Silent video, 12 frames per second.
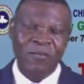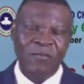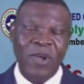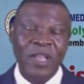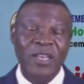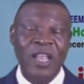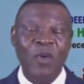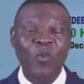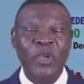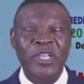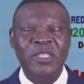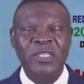Father,
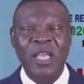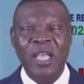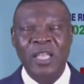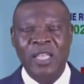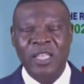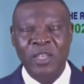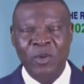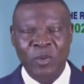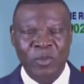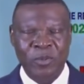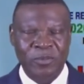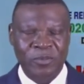we thank
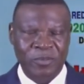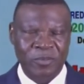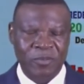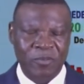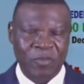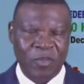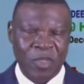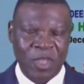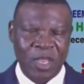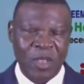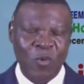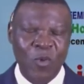you.
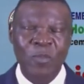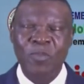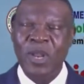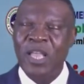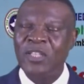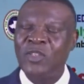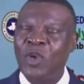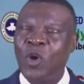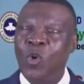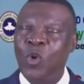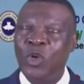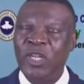We bless
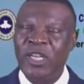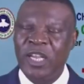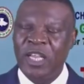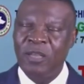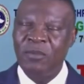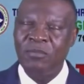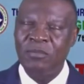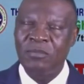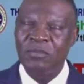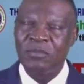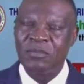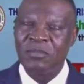your holy name.
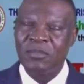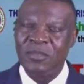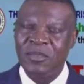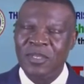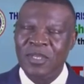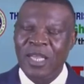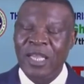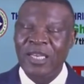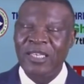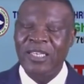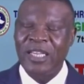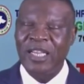
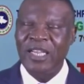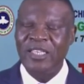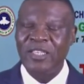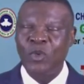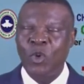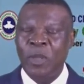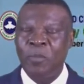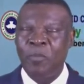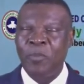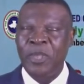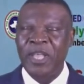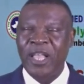Indeed, you are
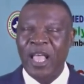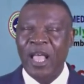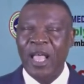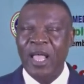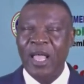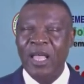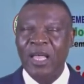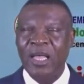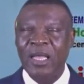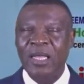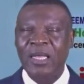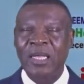bigger
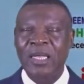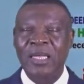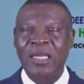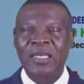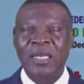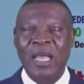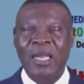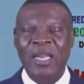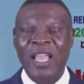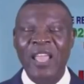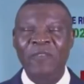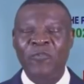
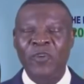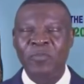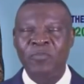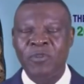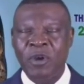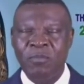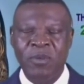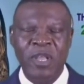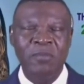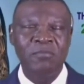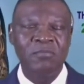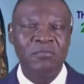than every
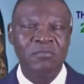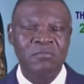problem,